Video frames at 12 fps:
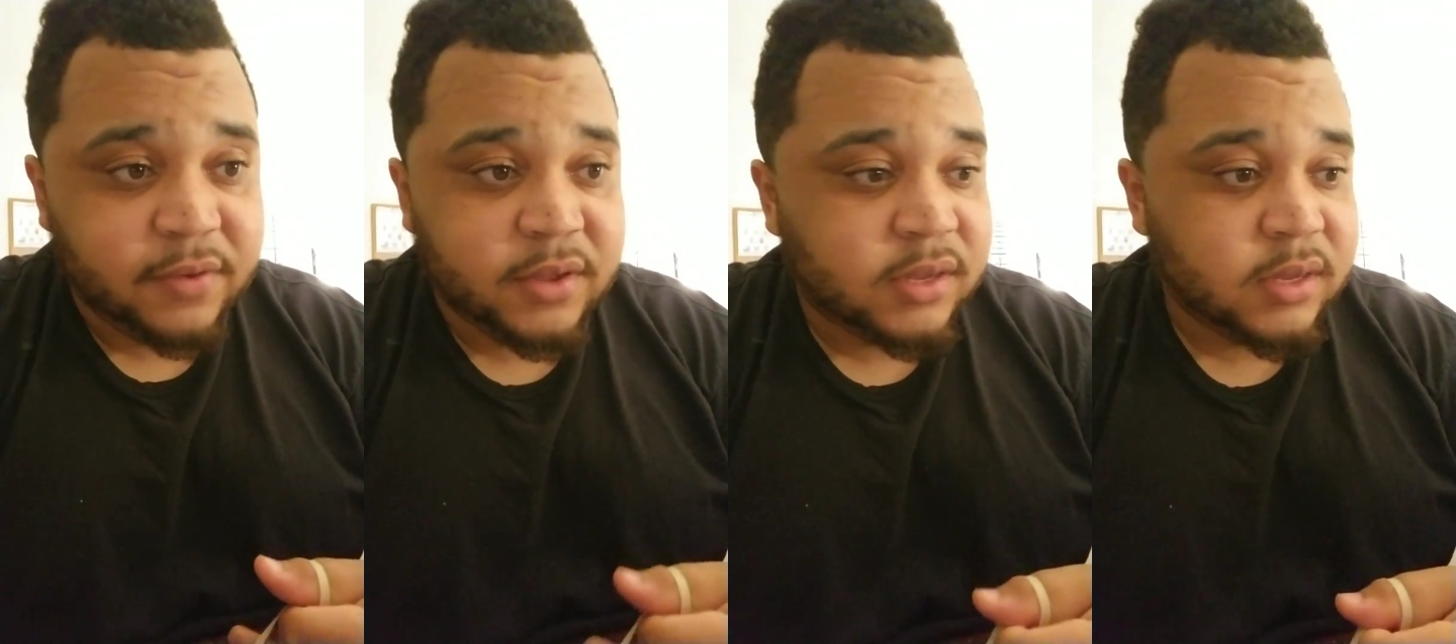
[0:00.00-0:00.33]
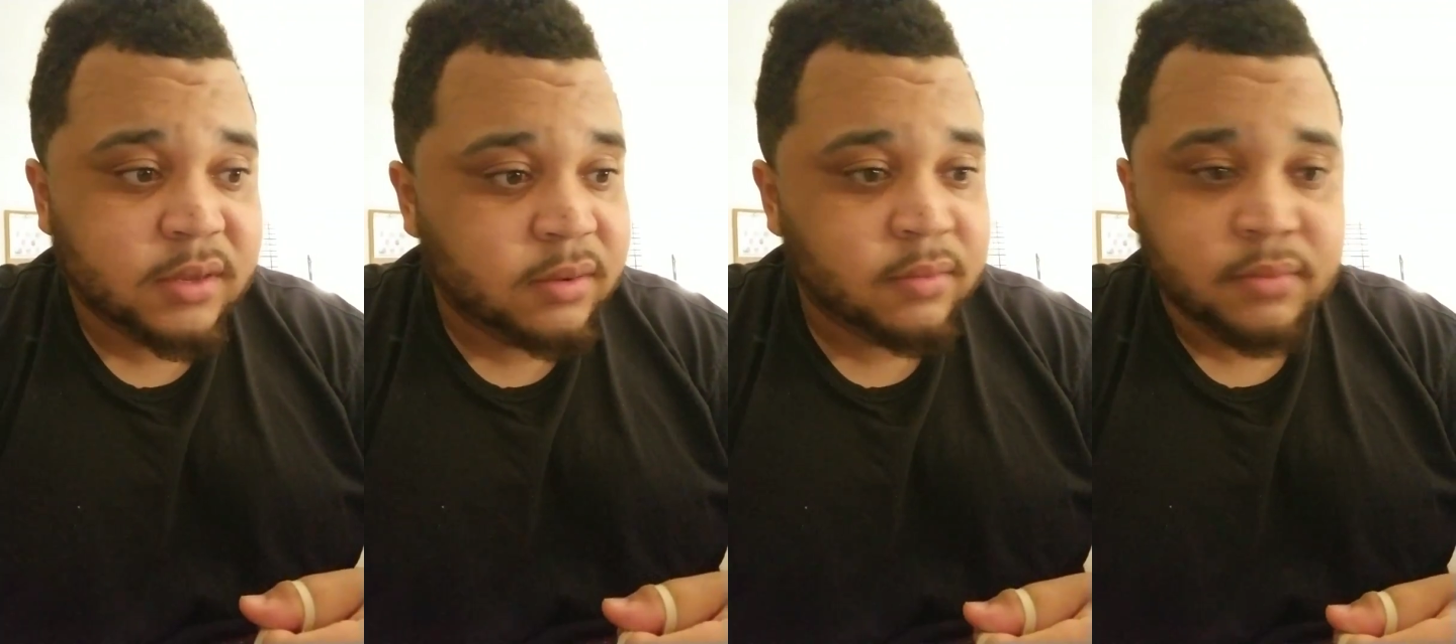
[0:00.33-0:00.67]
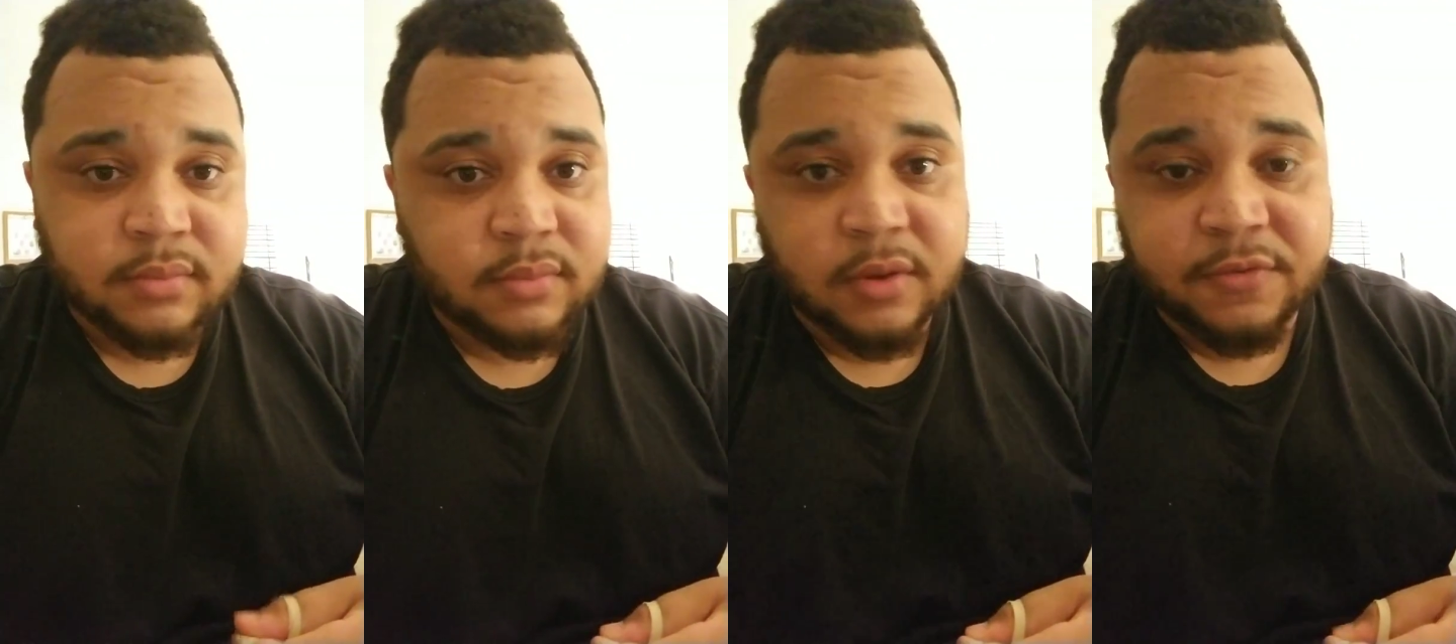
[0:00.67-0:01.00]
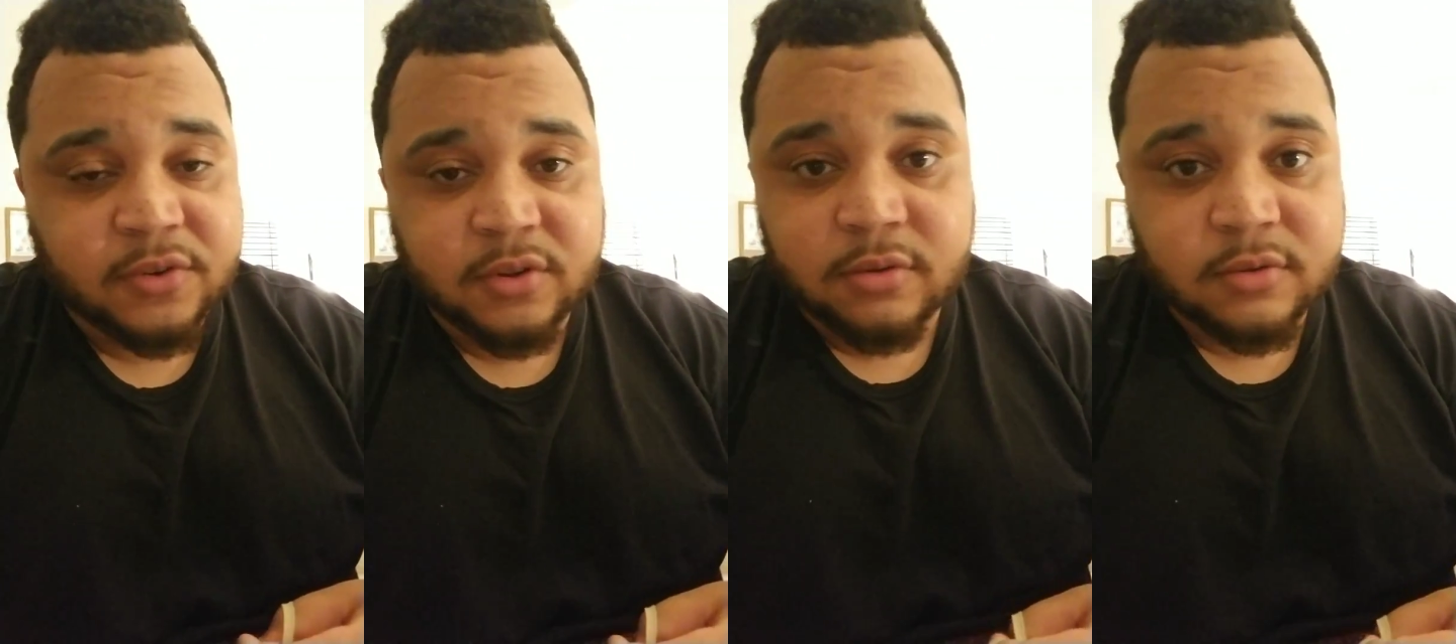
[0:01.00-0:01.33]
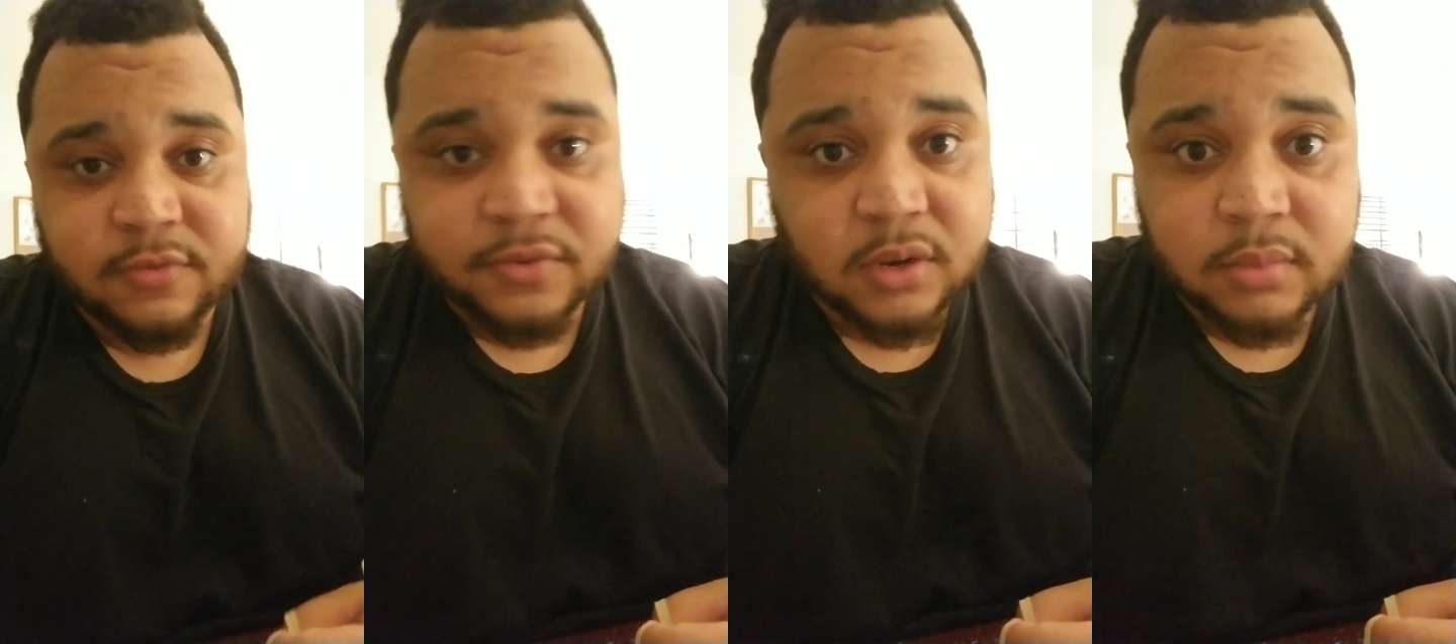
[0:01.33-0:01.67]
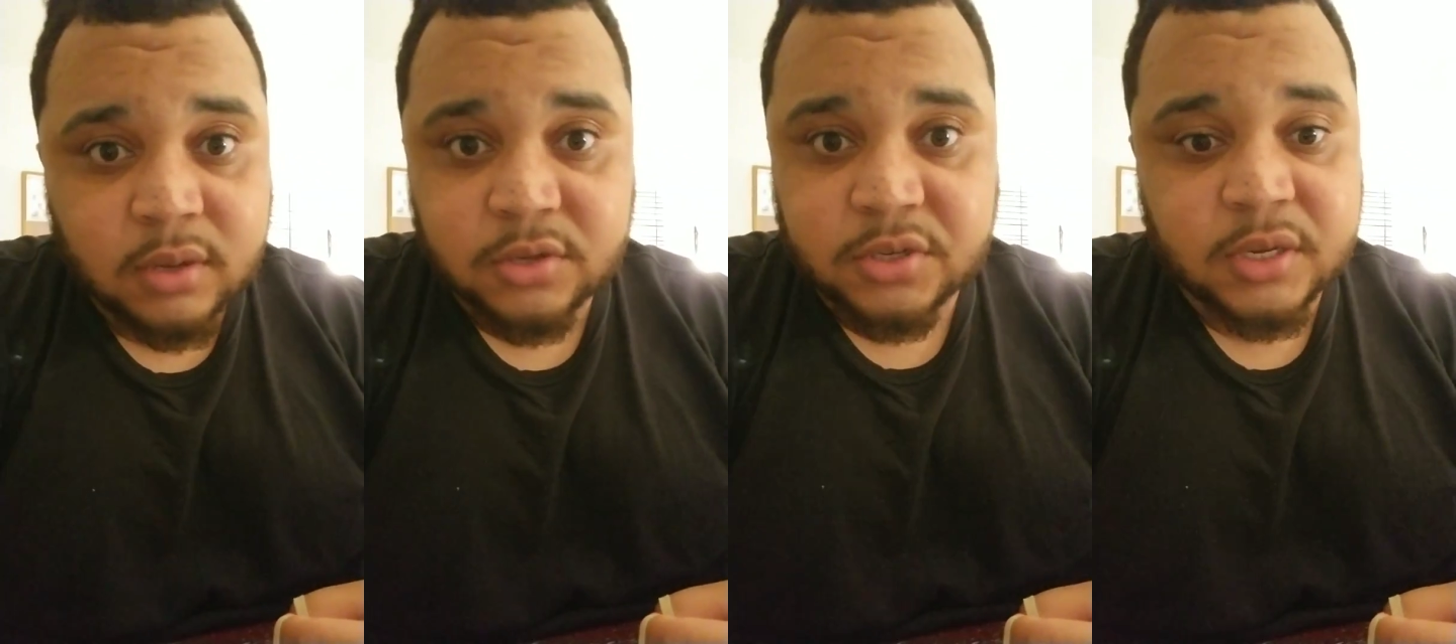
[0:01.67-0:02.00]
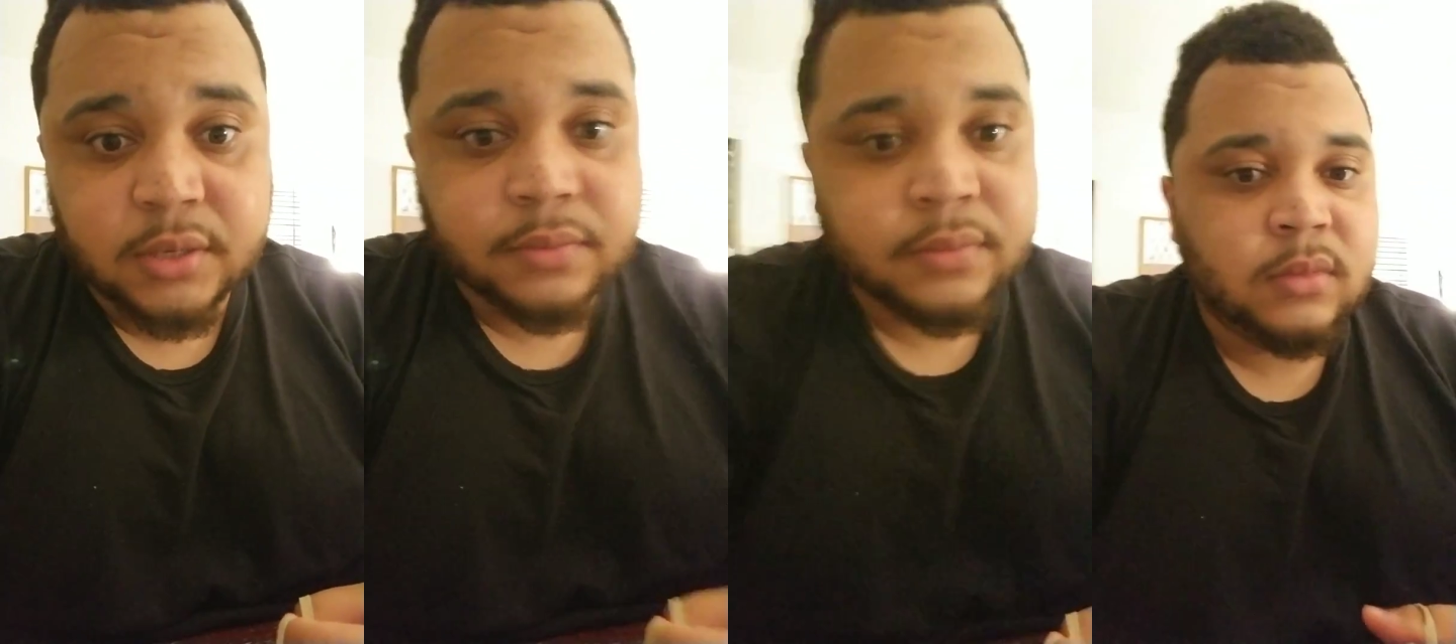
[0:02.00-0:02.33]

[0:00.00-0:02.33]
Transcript: is full of bullshit.